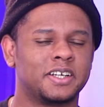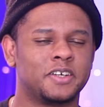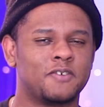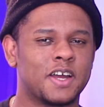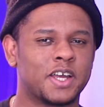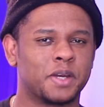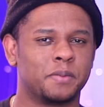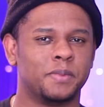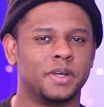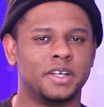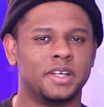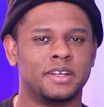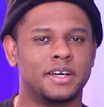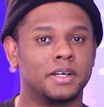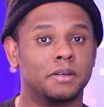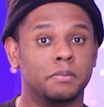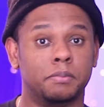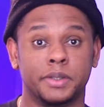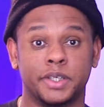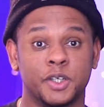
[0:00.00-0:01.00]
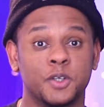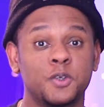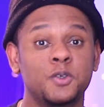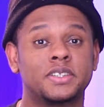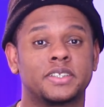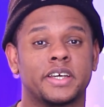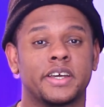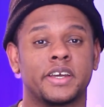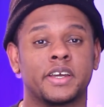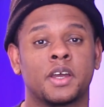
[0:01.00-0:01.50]
recommend
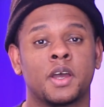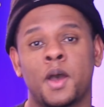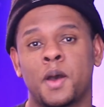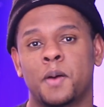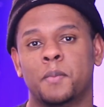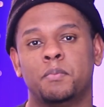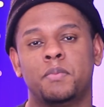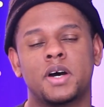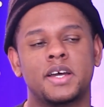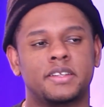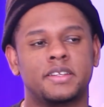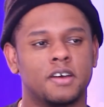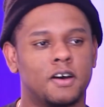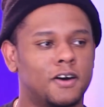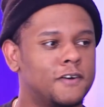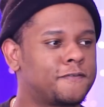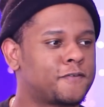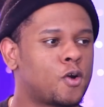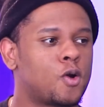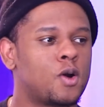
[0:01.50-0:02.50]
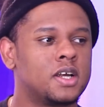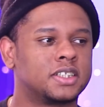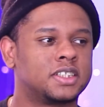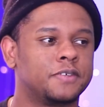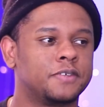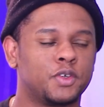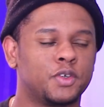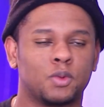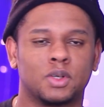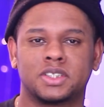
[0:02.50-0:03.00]
abusing, but of course,
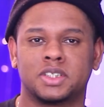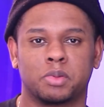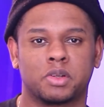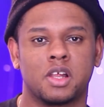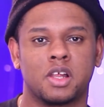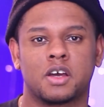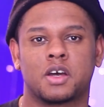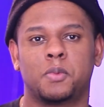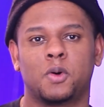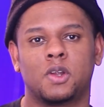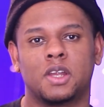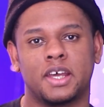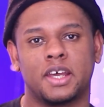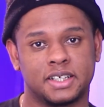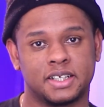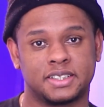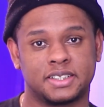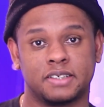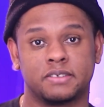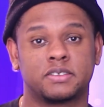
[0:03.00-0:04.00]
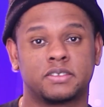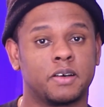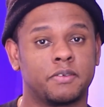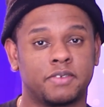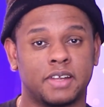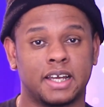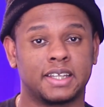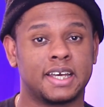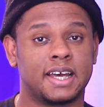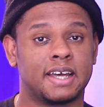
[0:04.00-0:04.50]
if you want some clickable links and
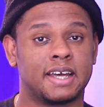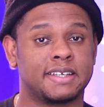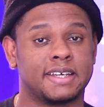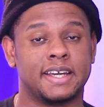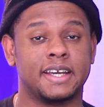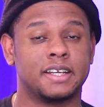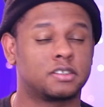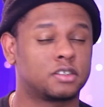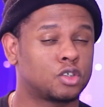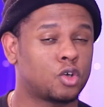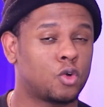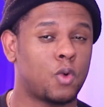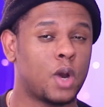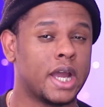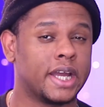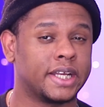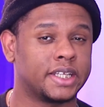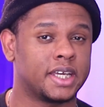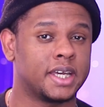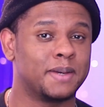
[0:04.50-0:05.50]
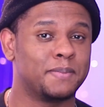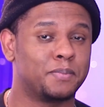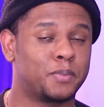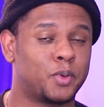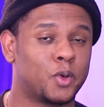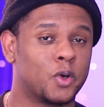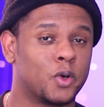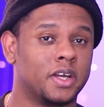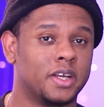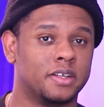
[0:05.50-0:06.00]
stuff like that, it's quite
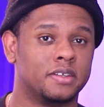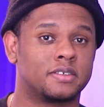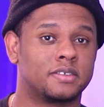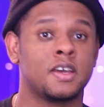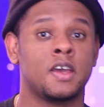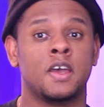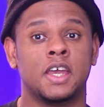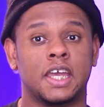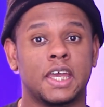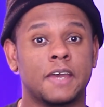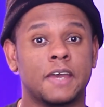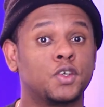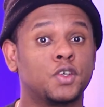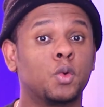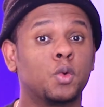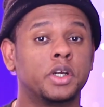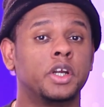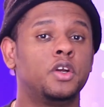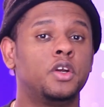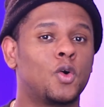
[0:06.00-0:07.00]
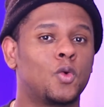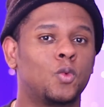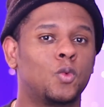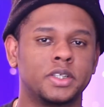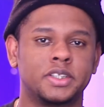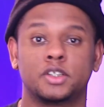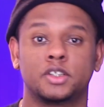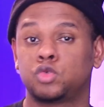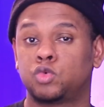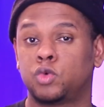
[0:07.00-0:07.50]
important. If you want to know
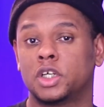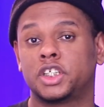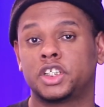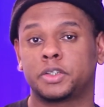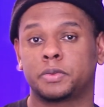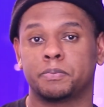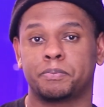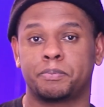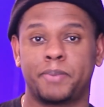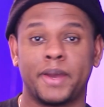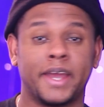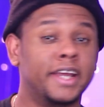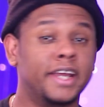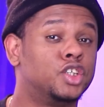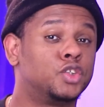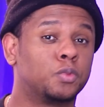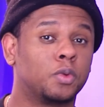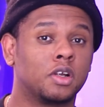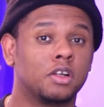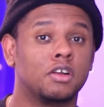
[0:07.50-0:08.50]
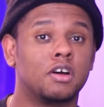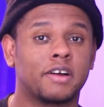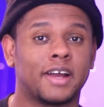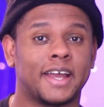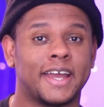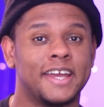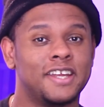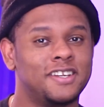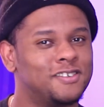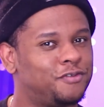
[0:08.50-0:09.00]
what the Twitch page will
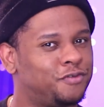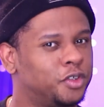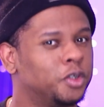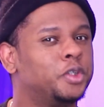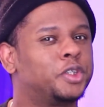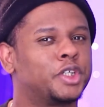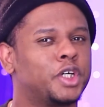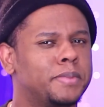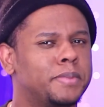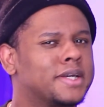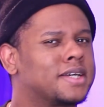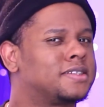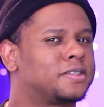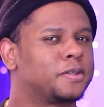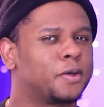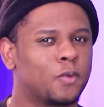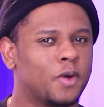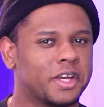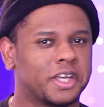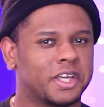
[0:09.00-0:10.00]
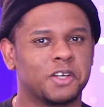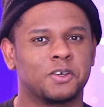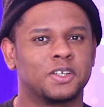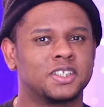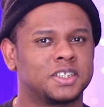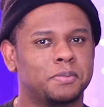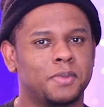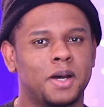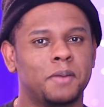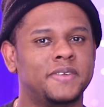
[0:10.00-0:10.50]
look in the future, because they're working on
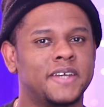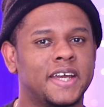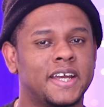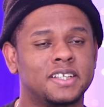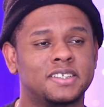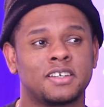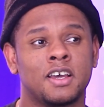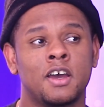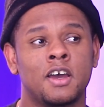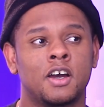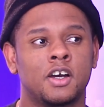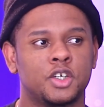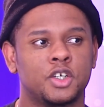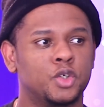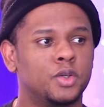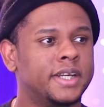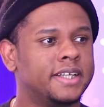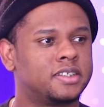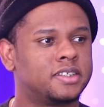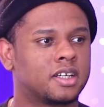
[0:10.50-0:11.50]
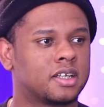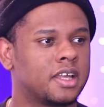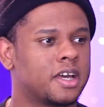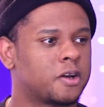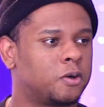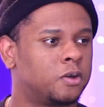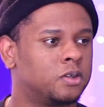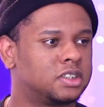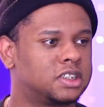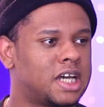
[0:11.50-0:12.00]
some updates, you need to
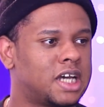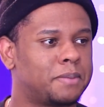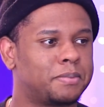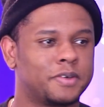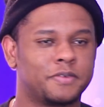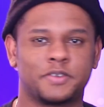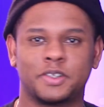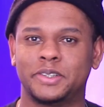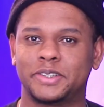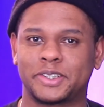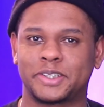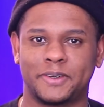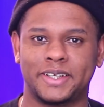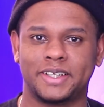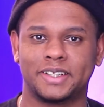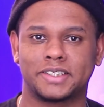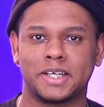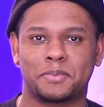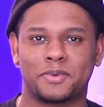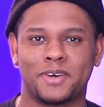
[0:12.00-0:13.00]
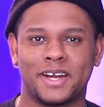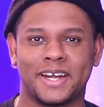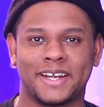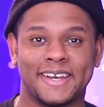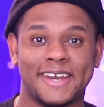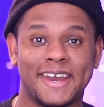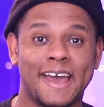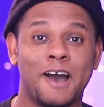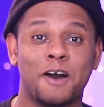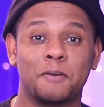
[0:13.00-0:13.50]
click on top of your screen, top
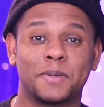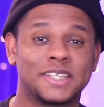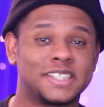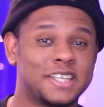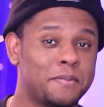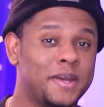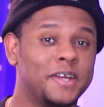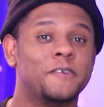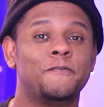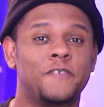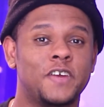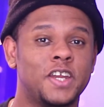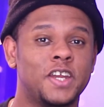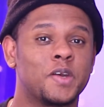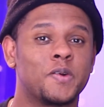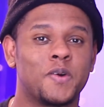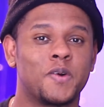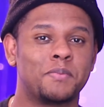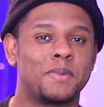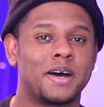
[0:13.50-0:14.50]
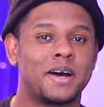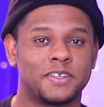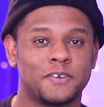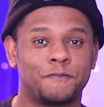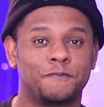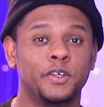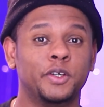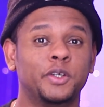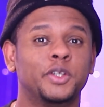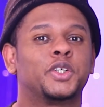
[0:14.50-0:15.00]
right now, because I made a video about the
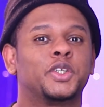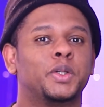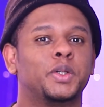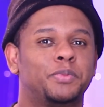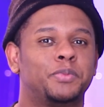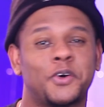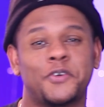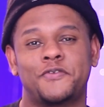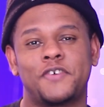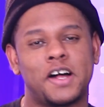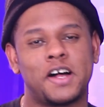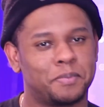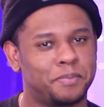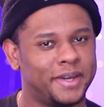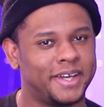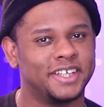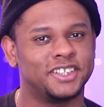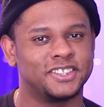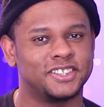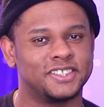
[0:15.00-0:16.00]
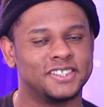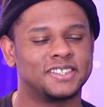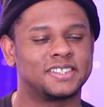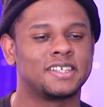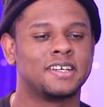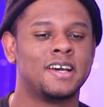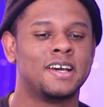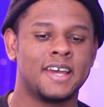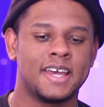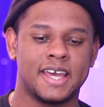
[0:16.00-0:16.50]
future profile
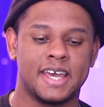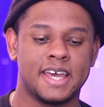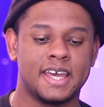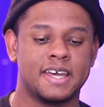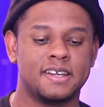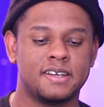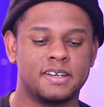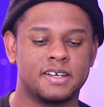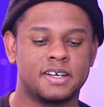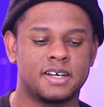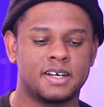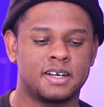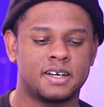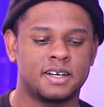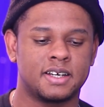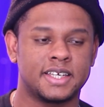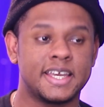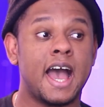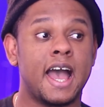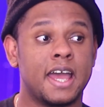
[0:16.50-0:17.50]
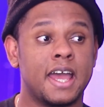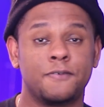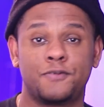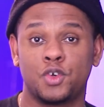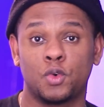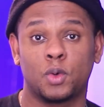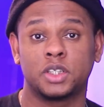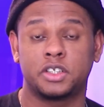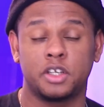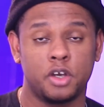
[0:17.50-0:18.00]
pages and uh, yeah, and if
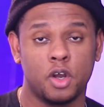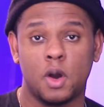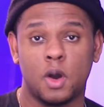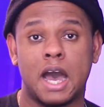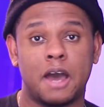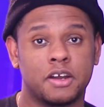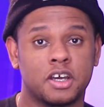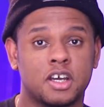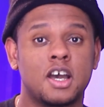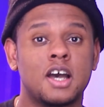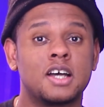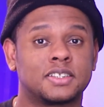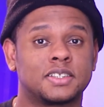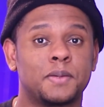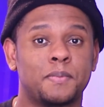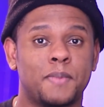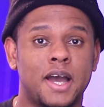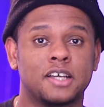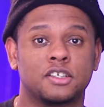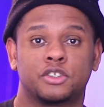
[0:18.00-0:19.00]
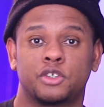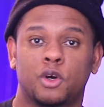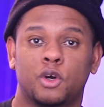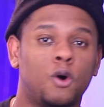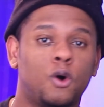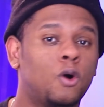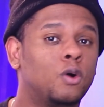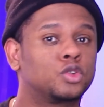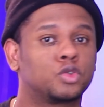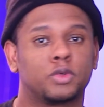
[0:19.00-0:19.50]
you want to know how to customize your
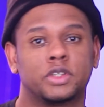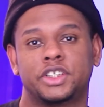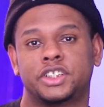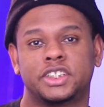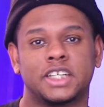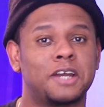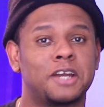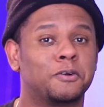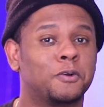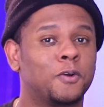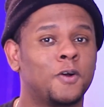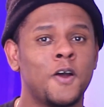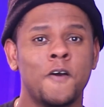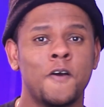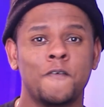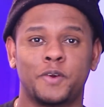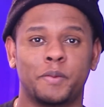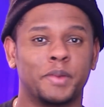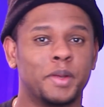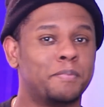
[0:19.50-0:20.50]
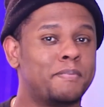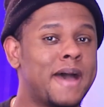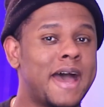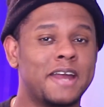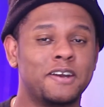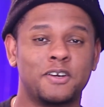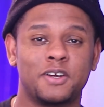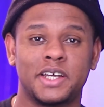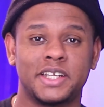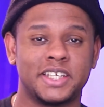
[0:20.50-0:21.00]
whole Twitch channel from the
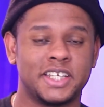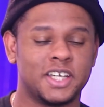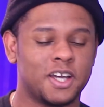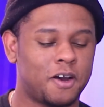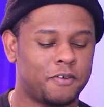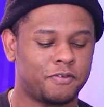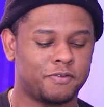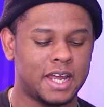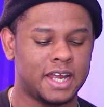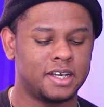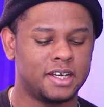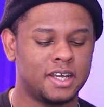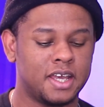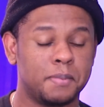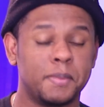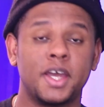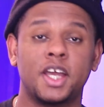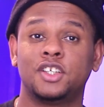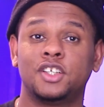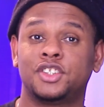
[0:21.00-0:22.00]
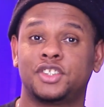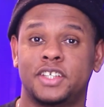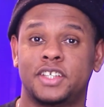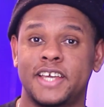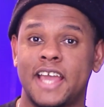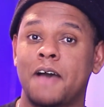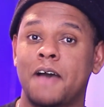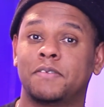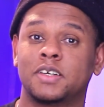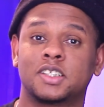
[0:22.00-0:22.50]
banner, the offline image,
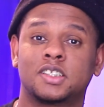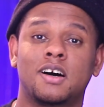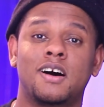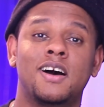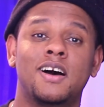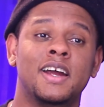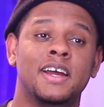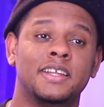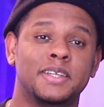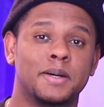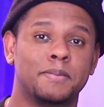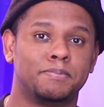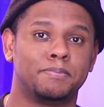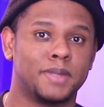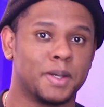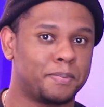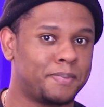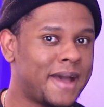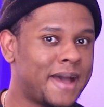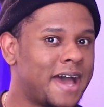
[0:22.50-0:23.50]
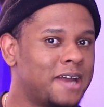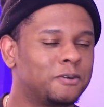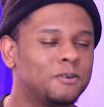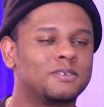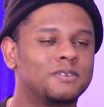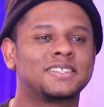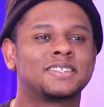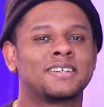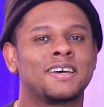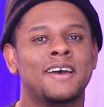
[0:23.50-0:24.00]
the avatar, the, the
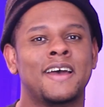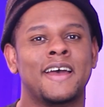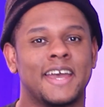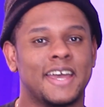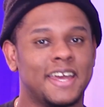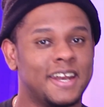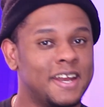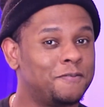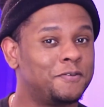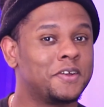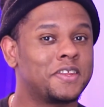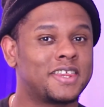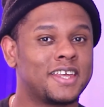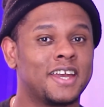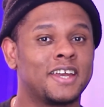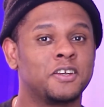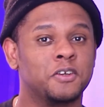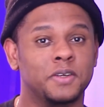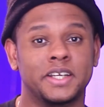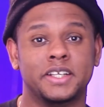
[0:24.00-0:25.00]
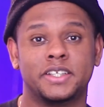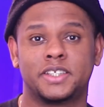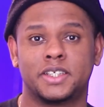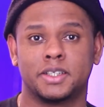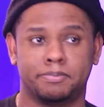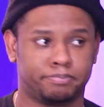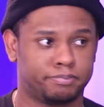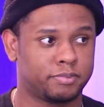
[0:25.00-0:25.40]
panels, and everything, you need to